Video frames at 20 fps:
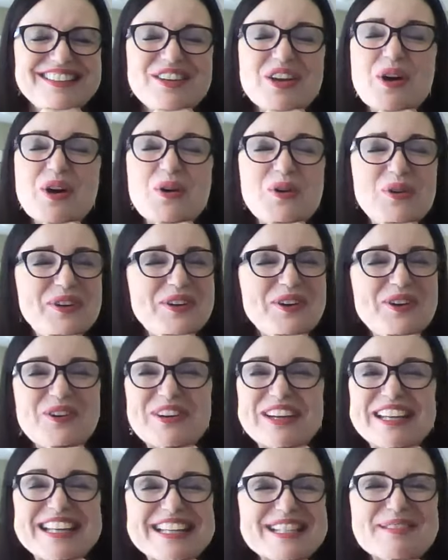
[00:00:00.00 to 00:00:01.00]
No,
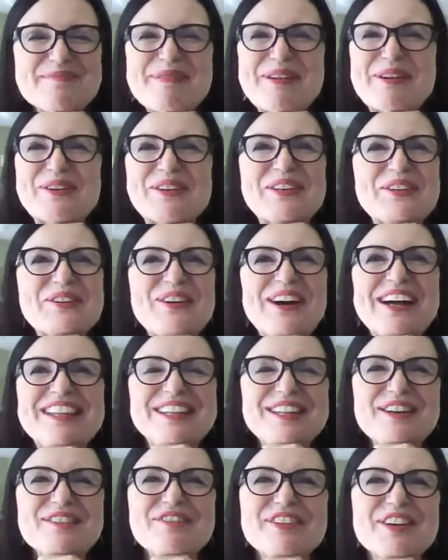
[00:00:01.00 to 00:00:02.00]
it is about you. I
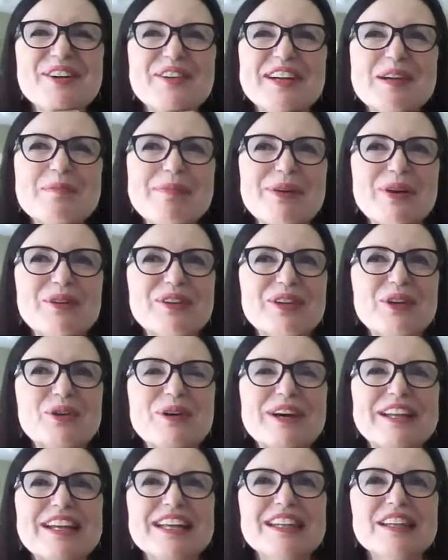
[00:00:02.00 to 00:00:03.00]
love hearing about you.
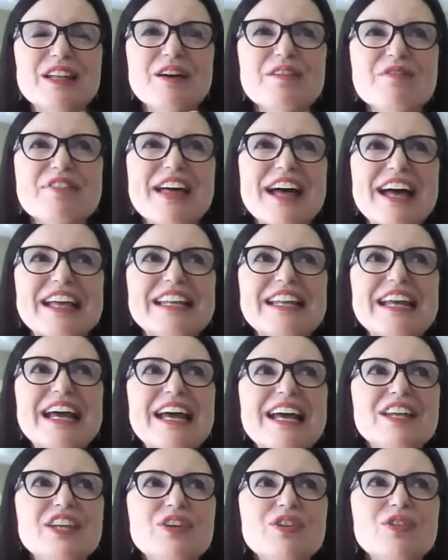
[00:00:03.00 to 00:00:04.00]
And I love that,
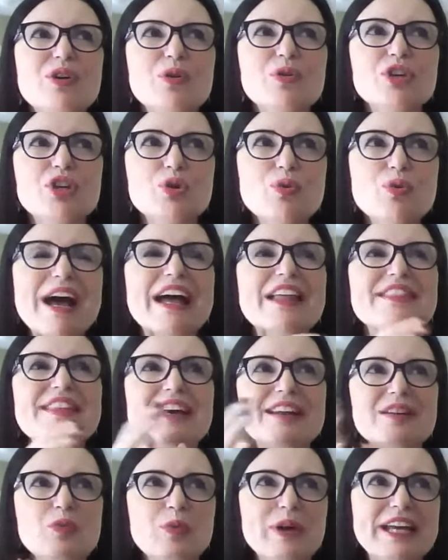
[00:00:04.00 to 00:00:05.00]
you had
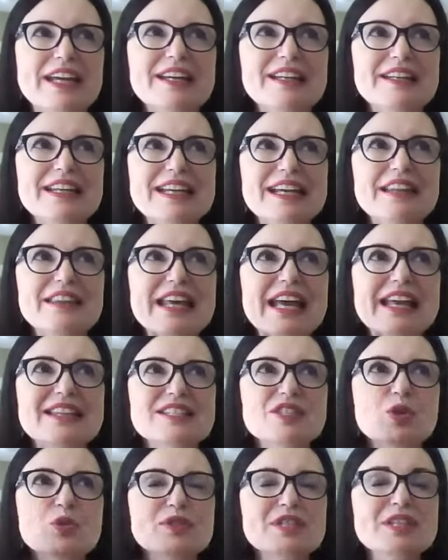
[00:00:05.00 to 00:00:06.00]
that awakening. And
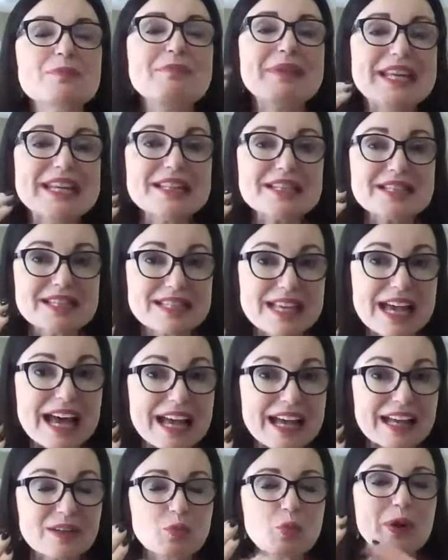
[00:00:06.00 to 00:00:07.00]
so to me, it's
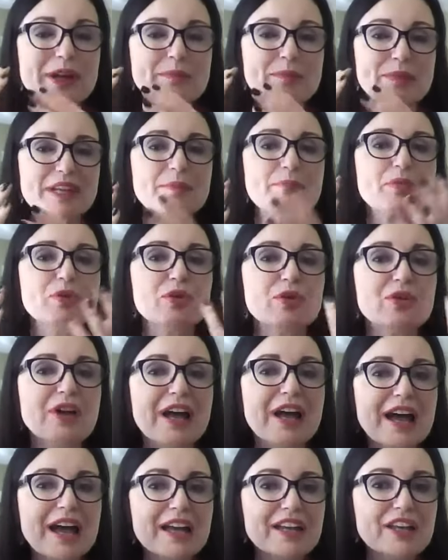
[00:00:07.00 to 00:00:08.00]
sad when people,
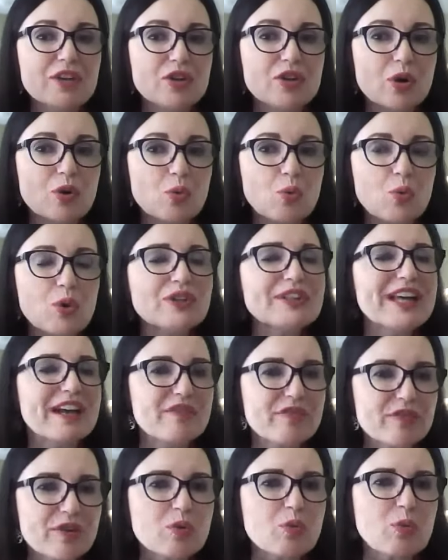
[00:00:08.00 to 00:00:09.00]
will
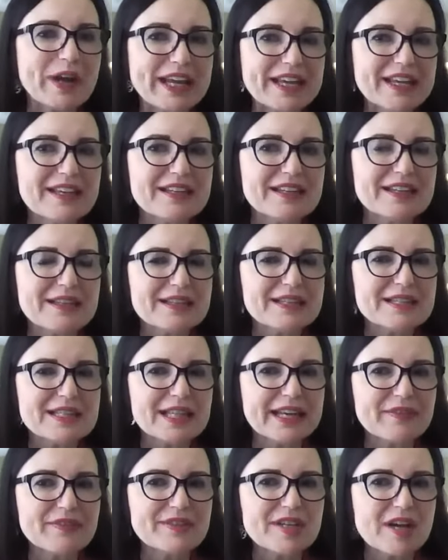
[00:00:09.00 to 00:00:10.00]
never awaken in this
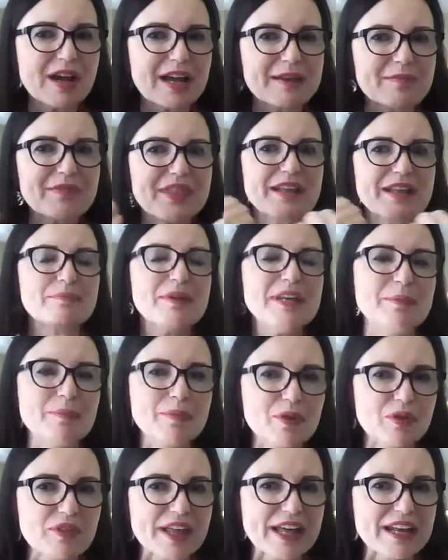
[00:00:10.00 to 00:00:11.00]
lifetime, that
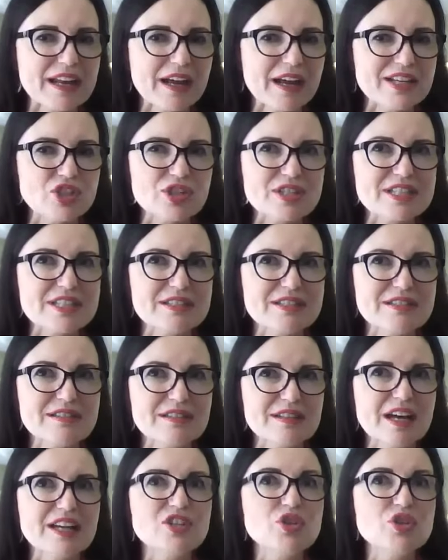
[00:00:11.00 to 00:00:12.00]
people that I just
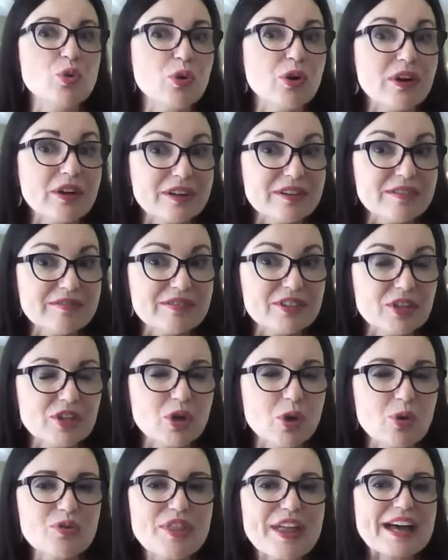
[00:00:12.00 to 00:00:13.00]
adore,
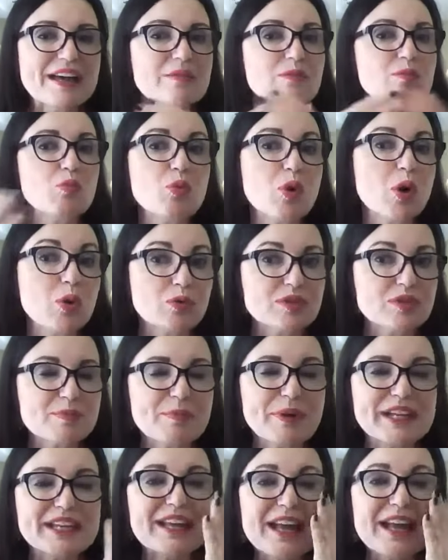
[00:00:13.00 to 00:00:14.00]
that won't.
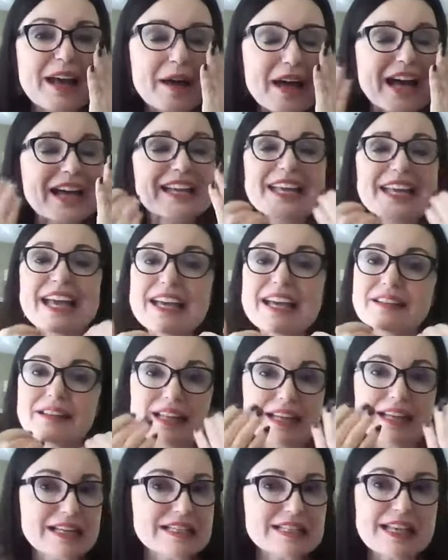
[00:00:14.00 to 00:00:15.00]
But again,
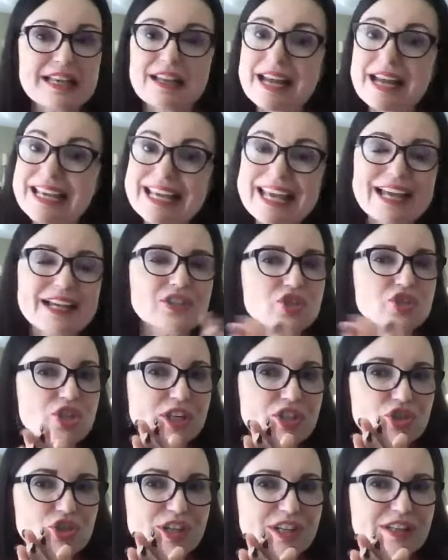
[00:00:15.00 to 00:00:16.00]
like I said, I can't
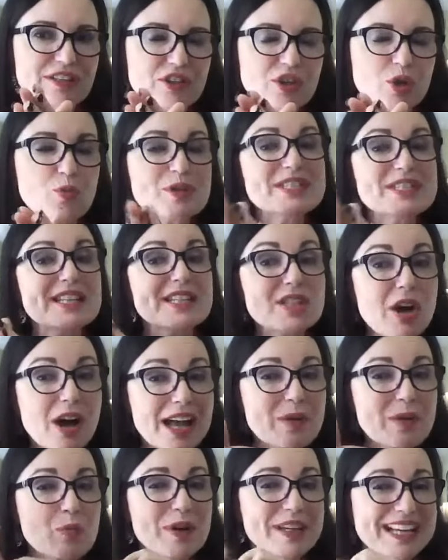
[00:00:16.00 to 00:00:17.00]
judge it. There was a
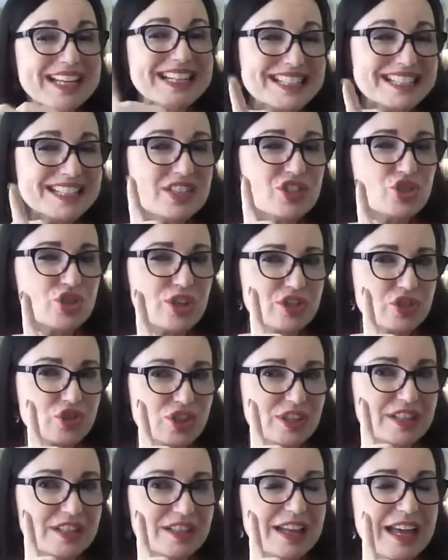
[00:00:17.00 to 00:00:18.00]
time when I did judge
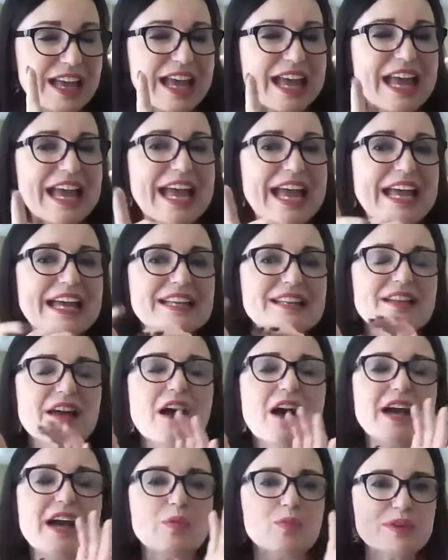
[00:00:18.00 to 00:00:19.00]
it. And
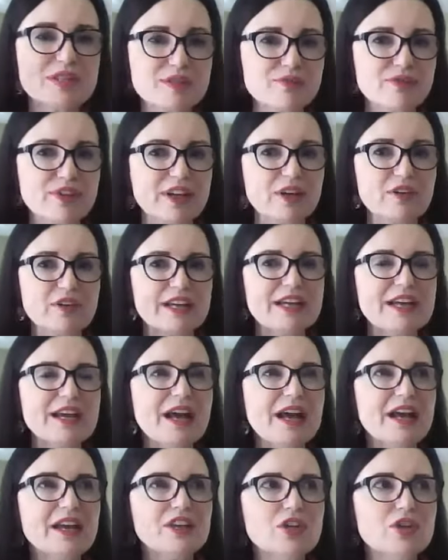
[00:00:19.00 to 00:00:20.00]
I was very,
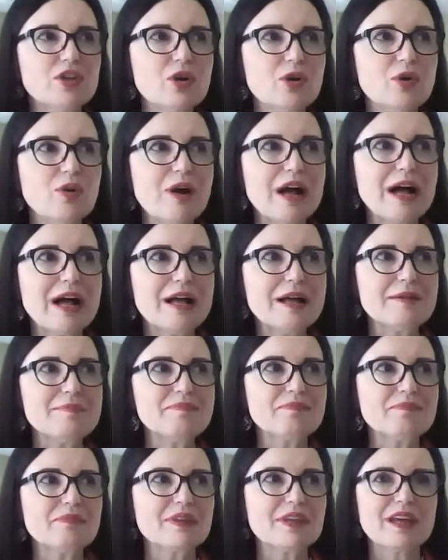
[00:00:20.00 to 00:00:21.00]

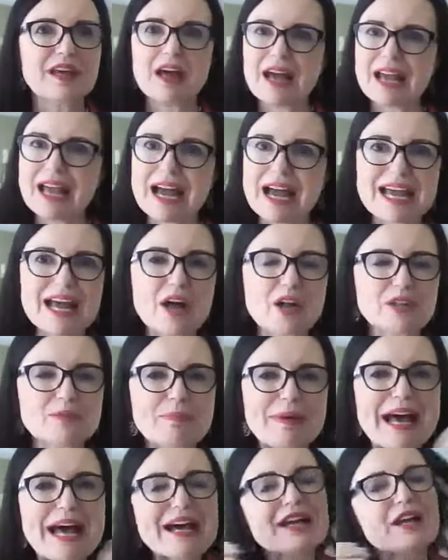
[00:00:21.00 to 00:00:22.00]
I held
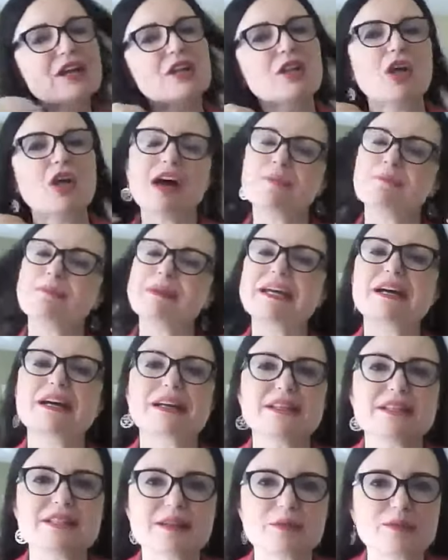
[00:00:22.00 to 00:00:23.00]
back a lot
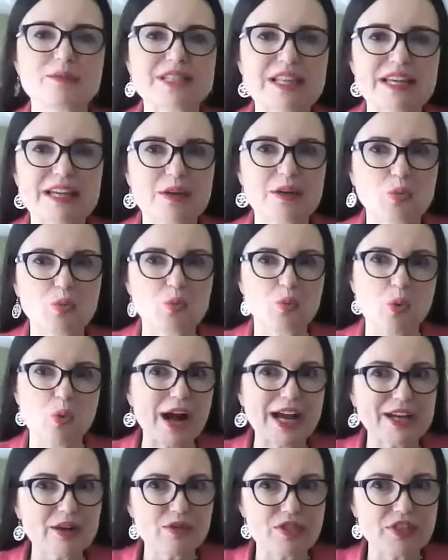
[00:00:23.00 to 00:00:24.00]
because it was like,
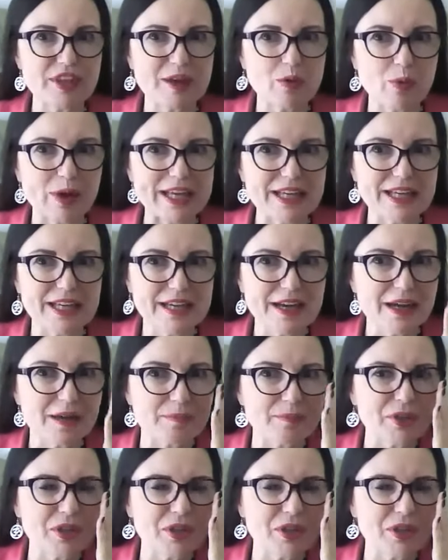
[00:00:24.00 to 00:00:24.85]
why aren't they waking up?